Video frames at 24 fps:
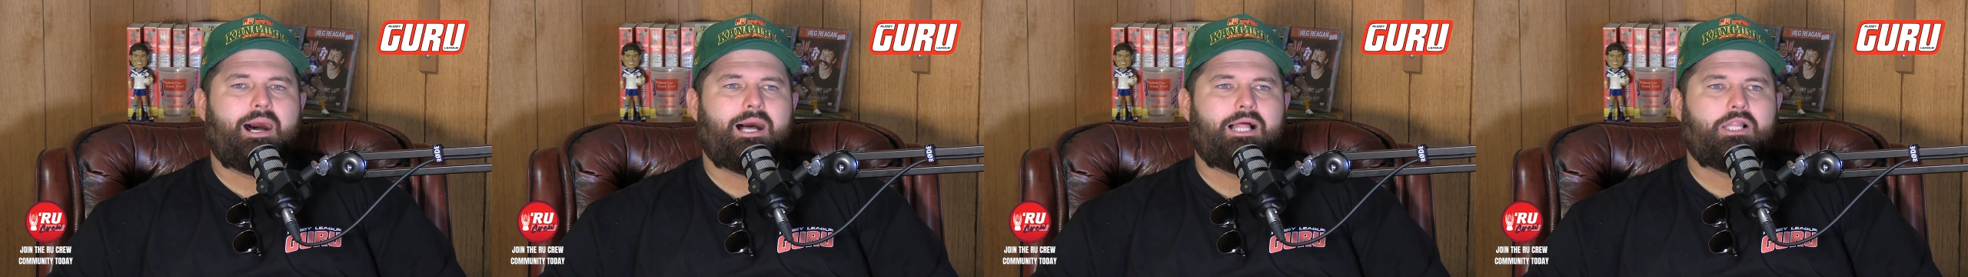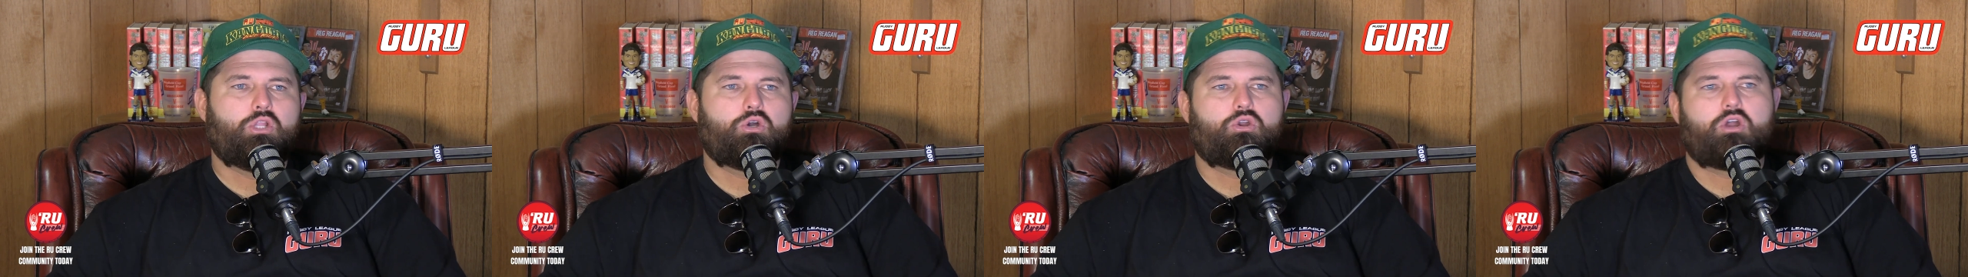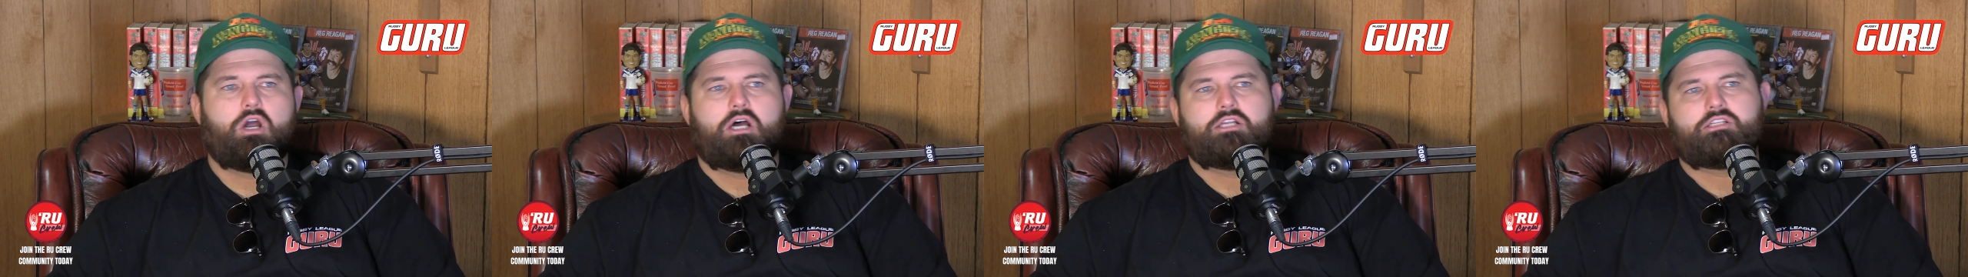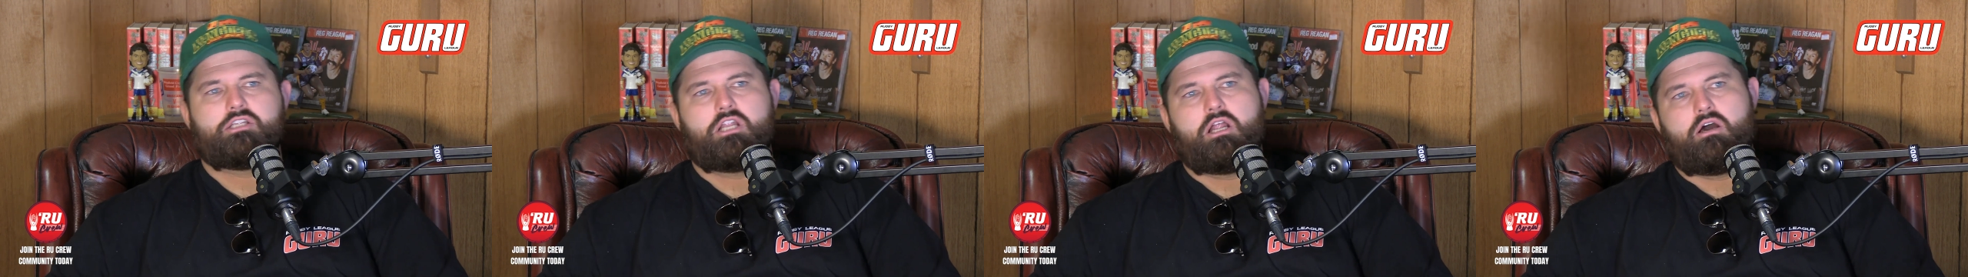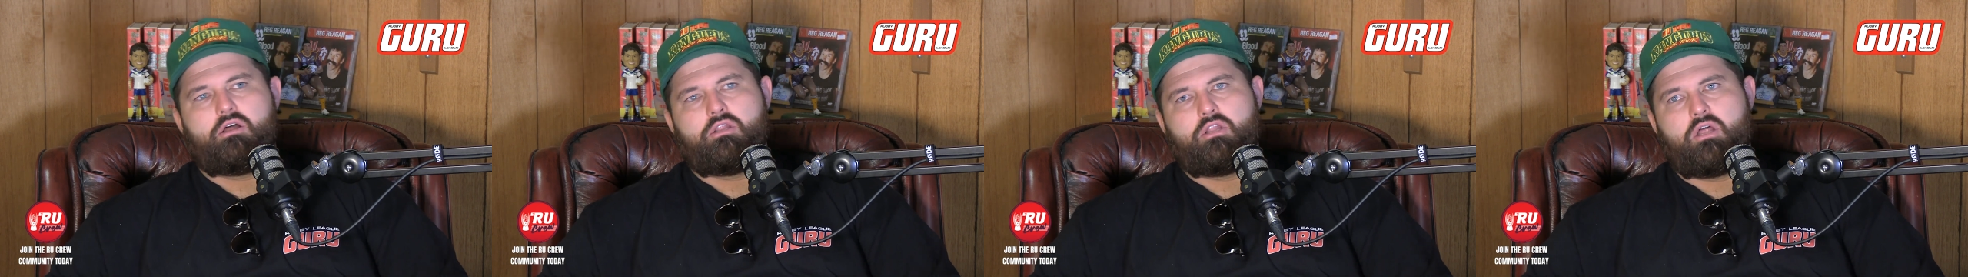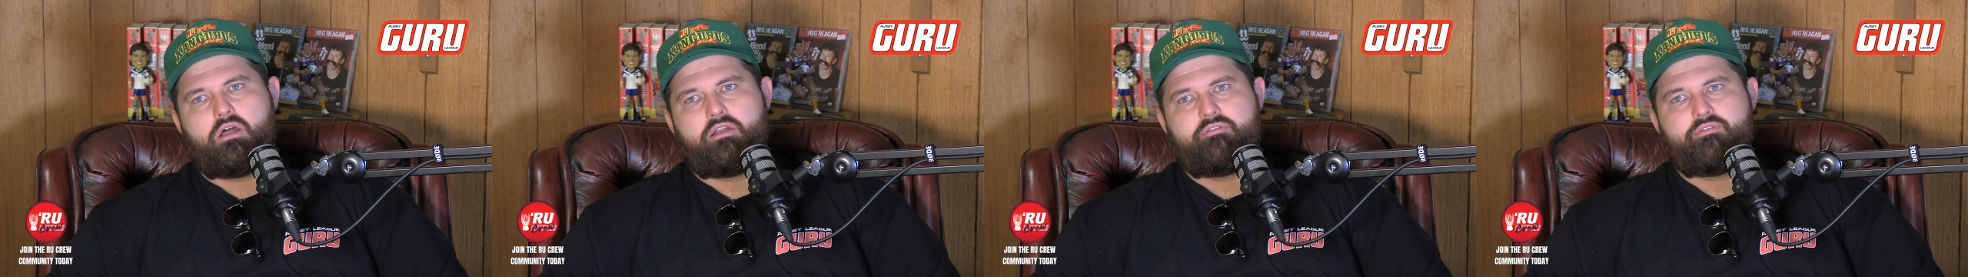Look, guys, I know
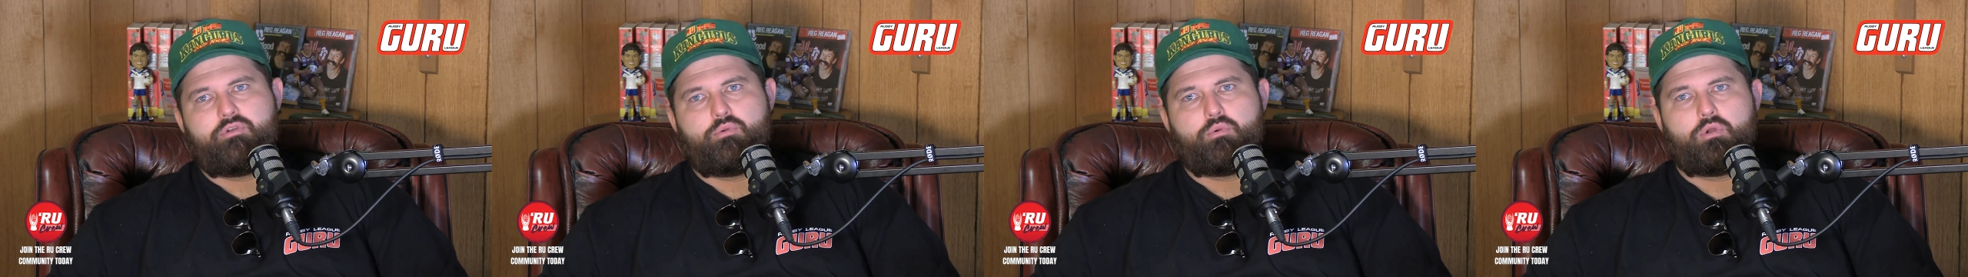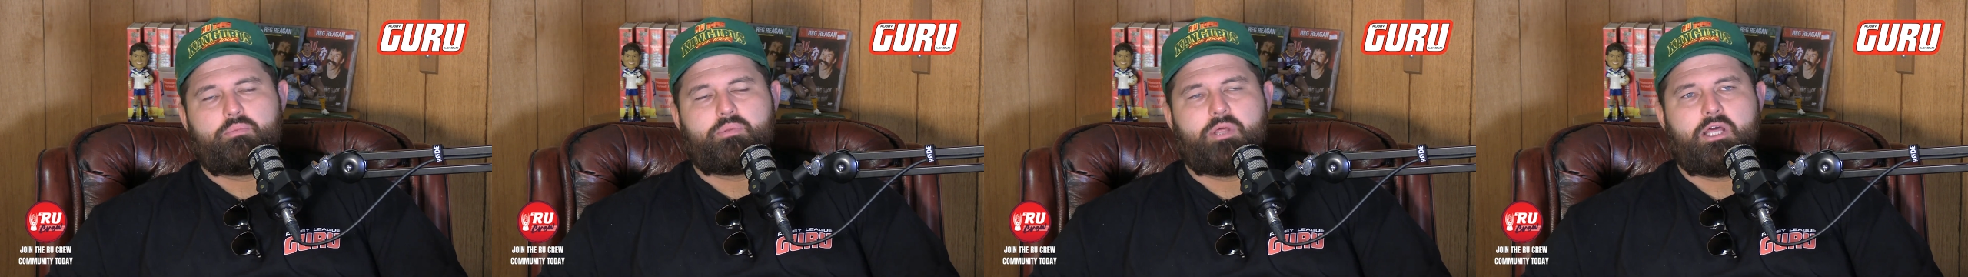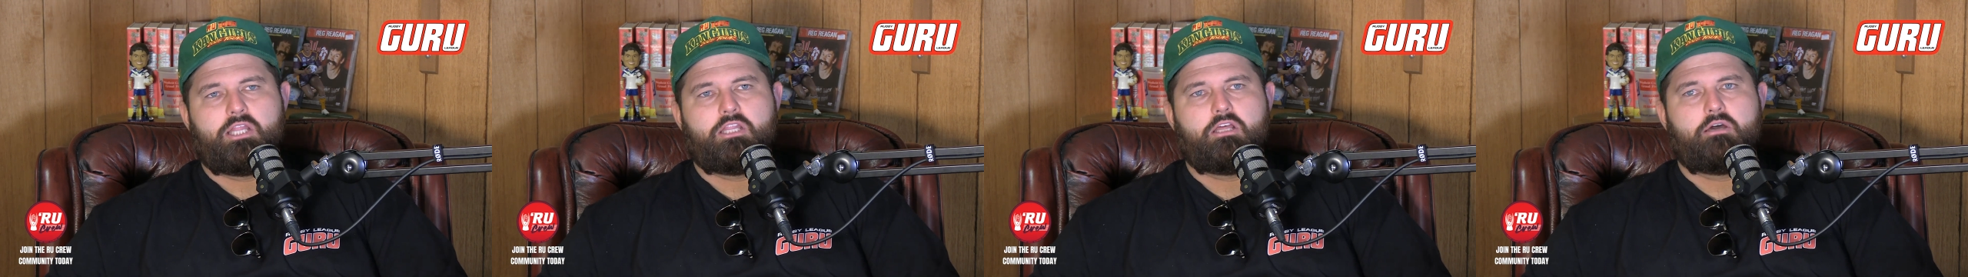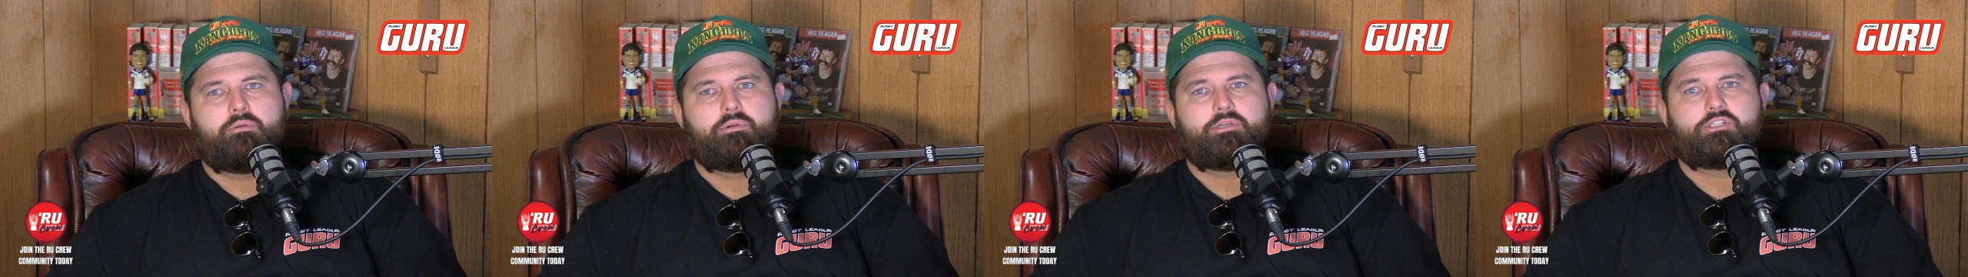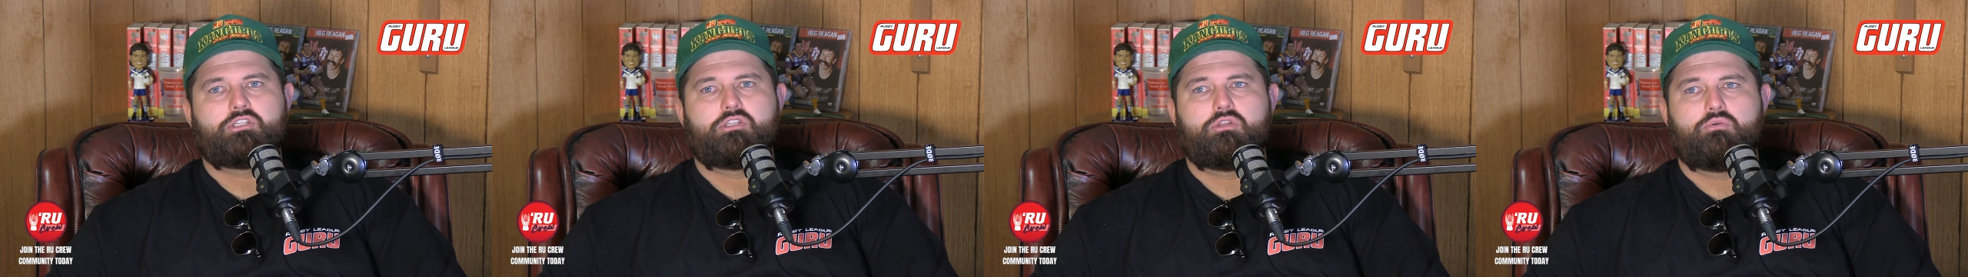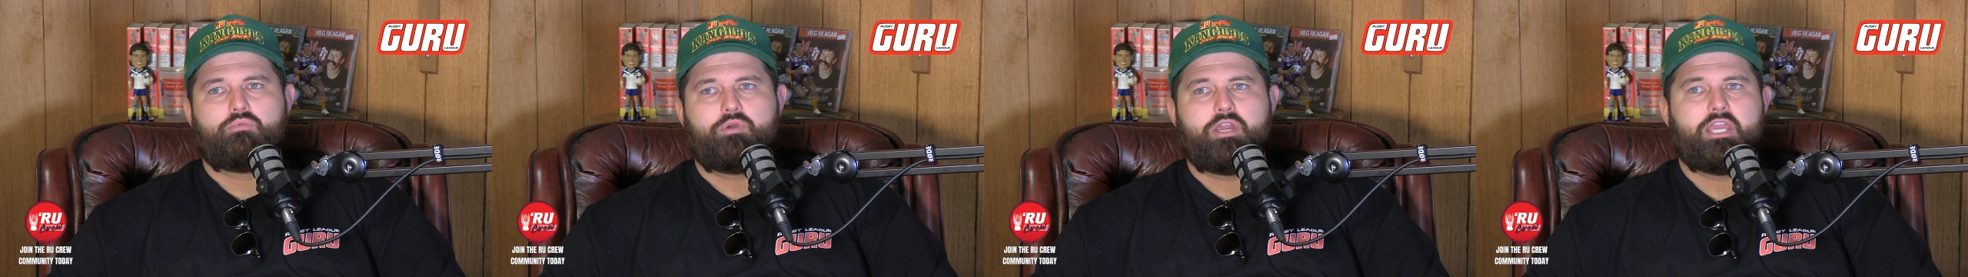a lot of you want to play
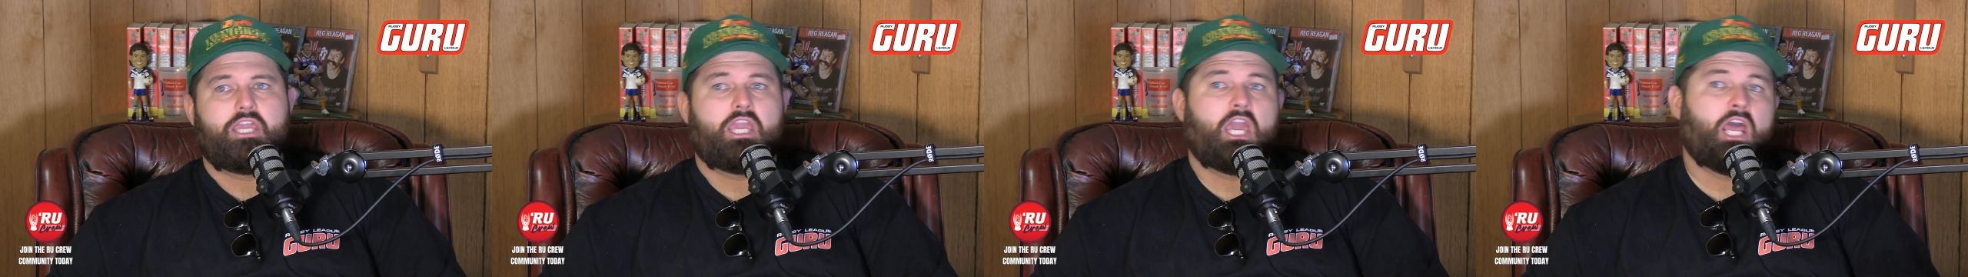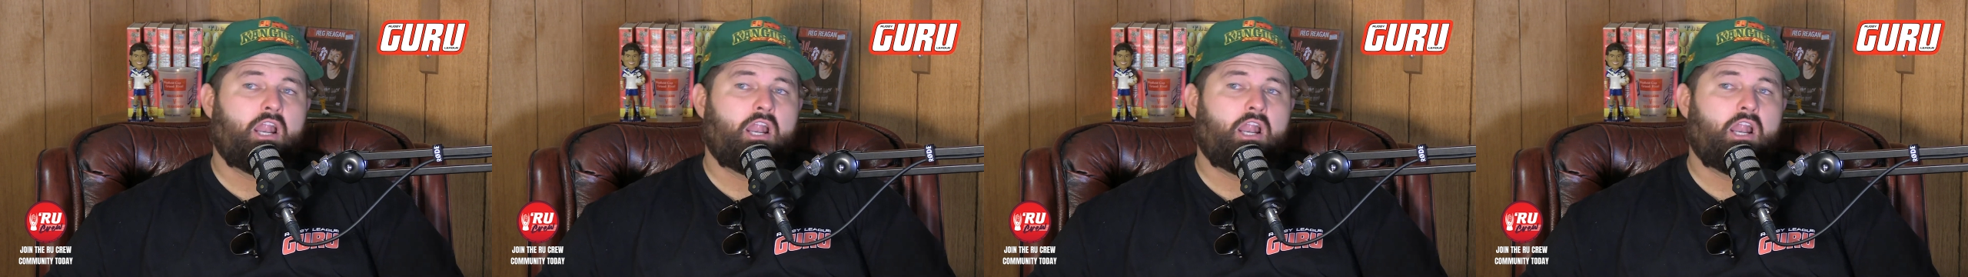Lomax on the wing,